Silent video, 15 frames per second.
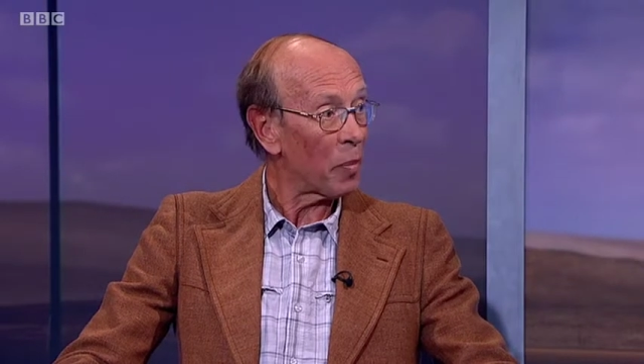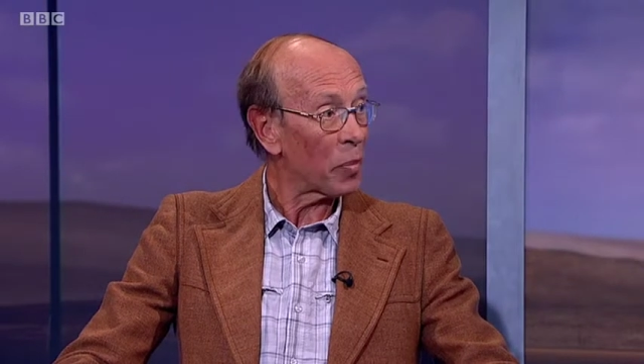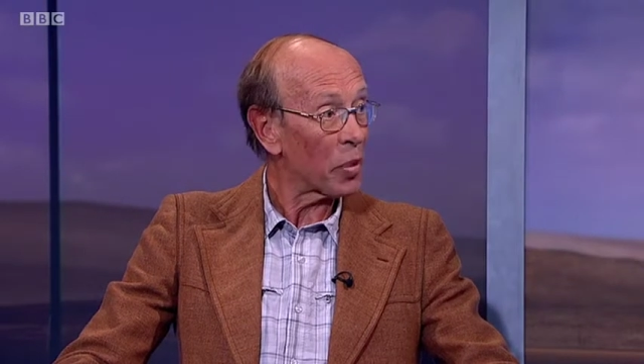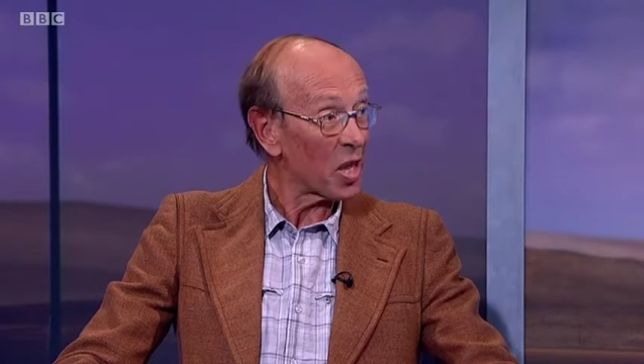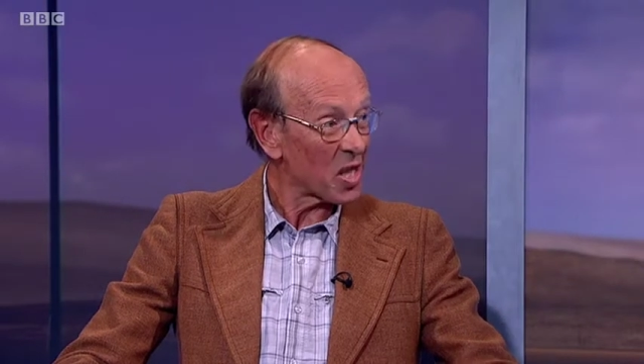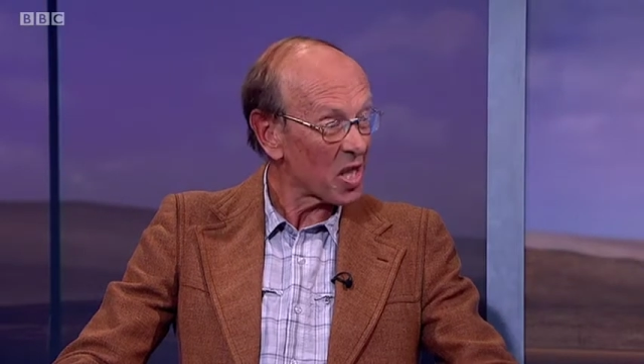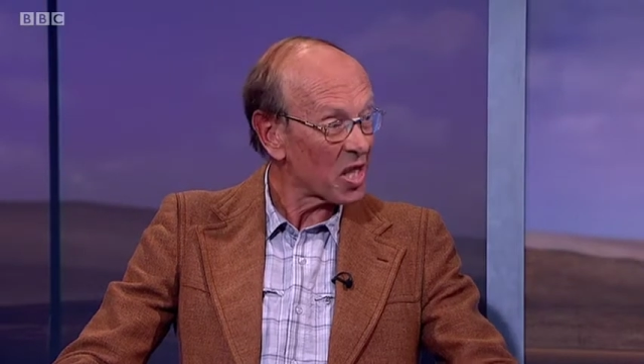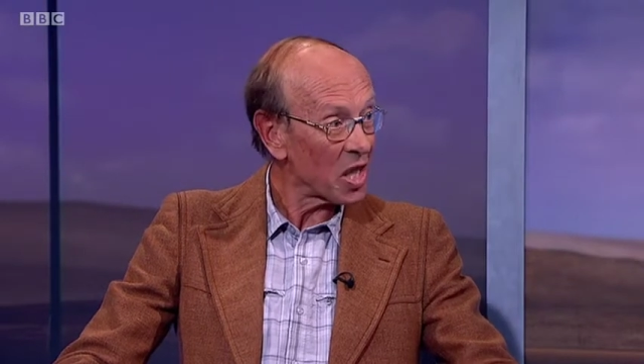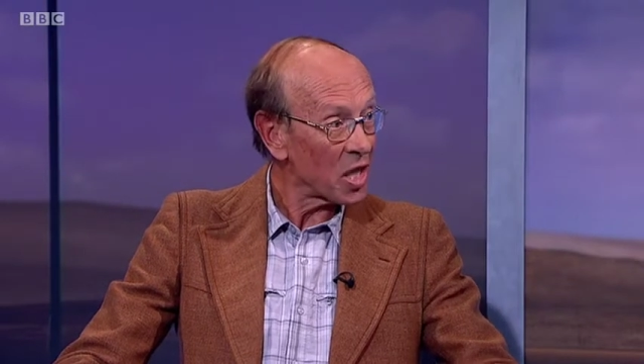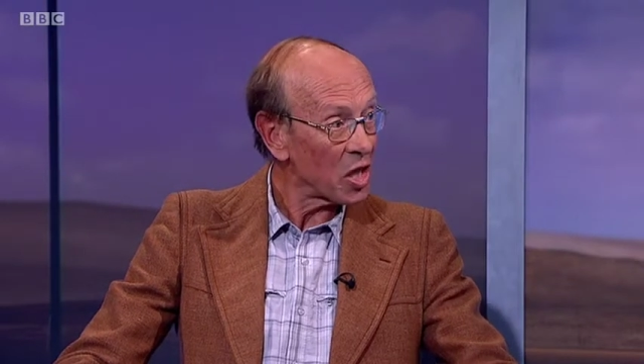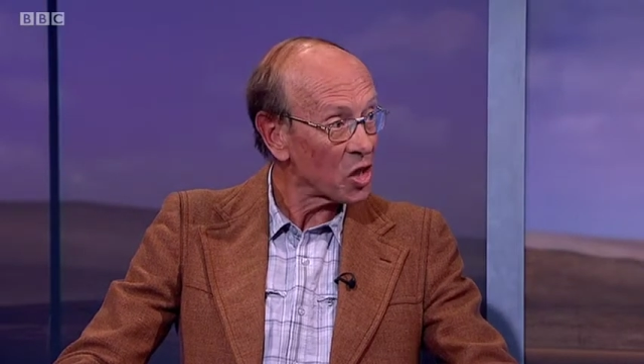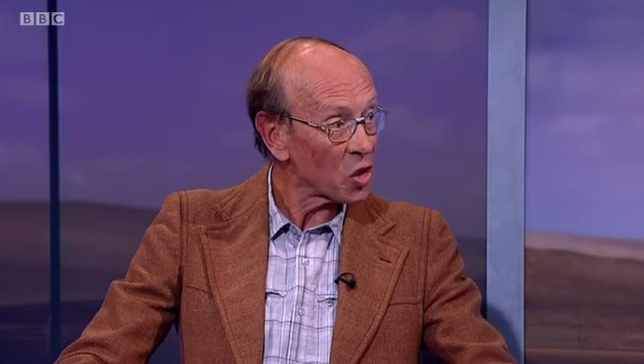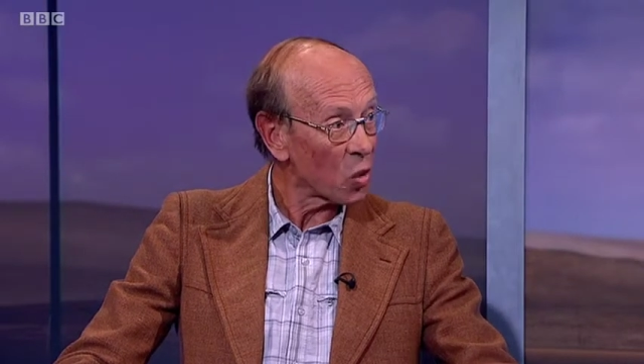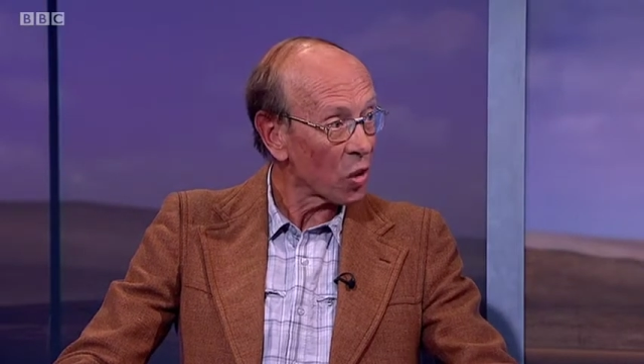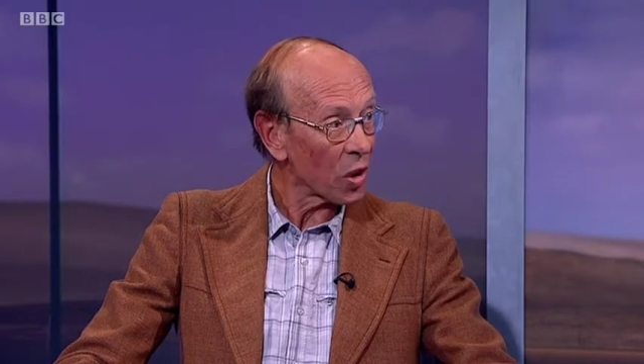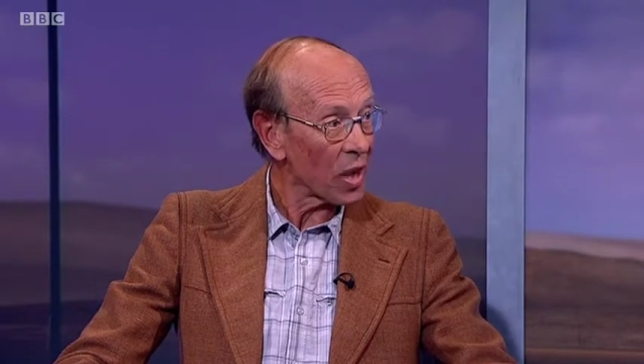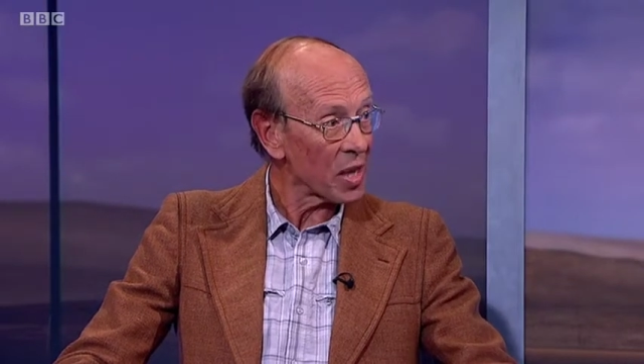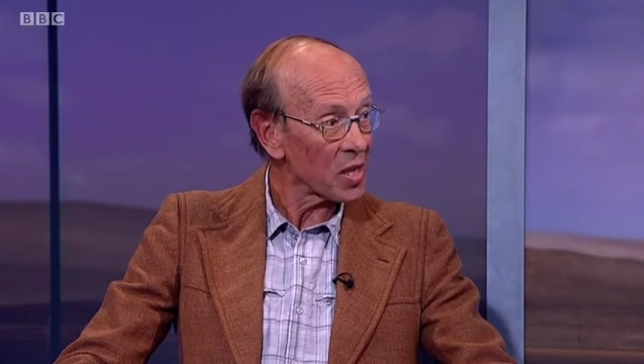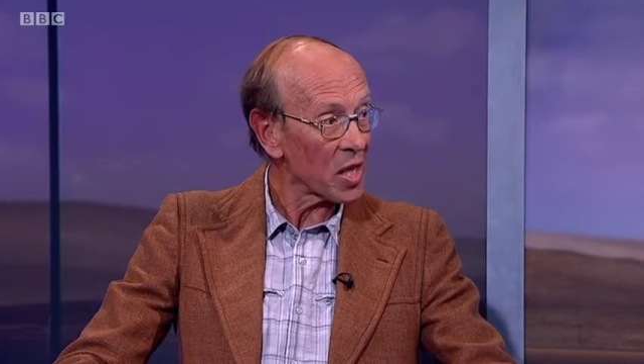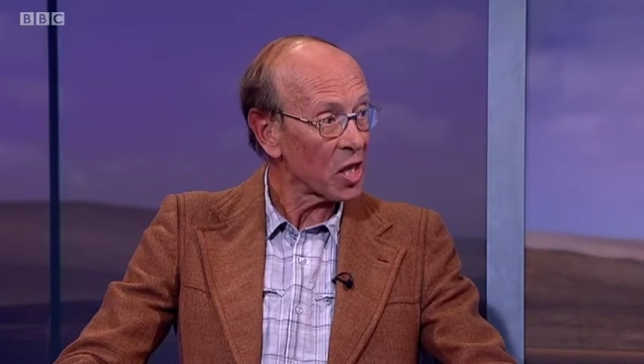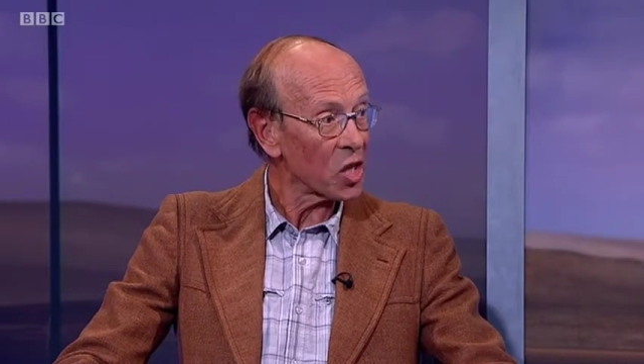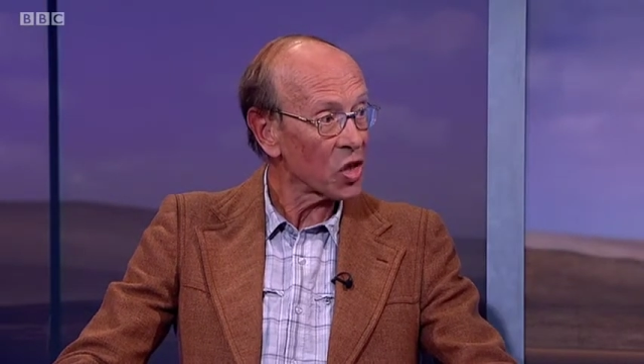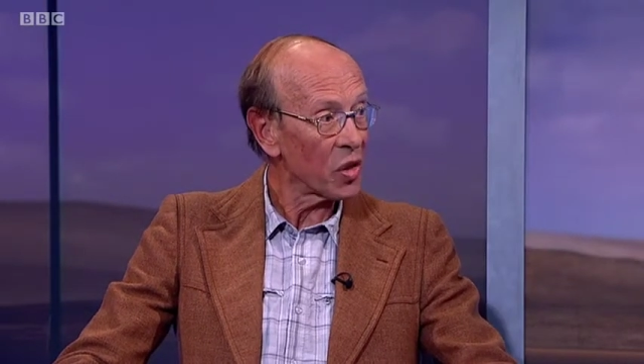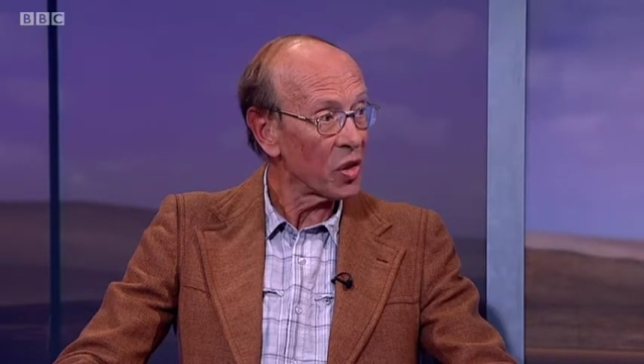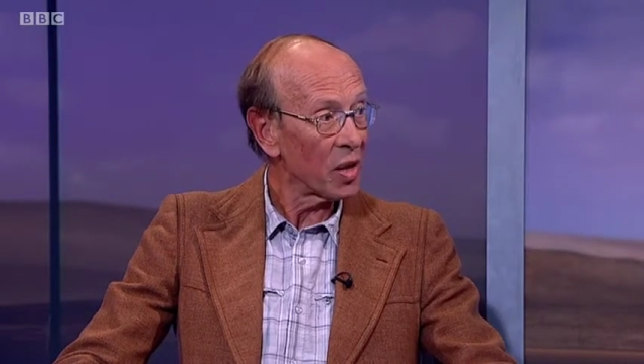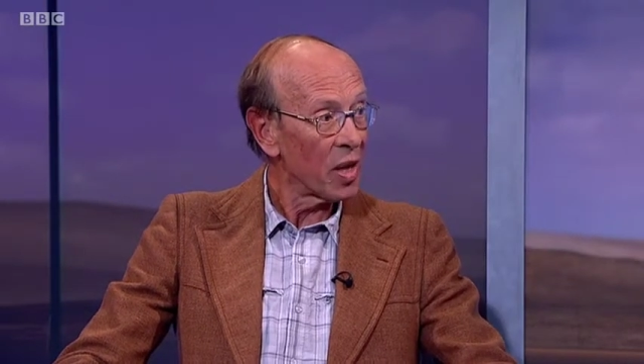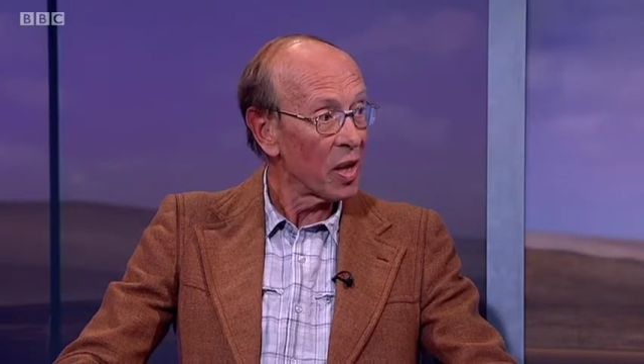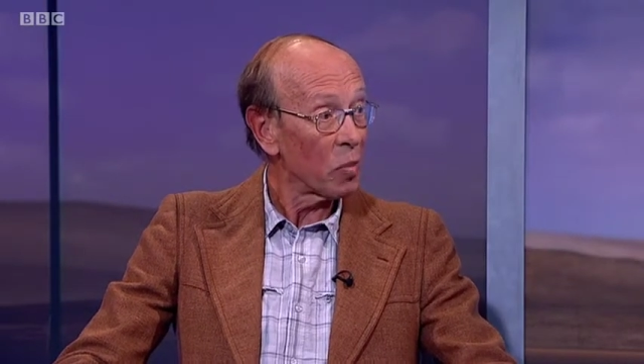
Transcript: prestige organisation,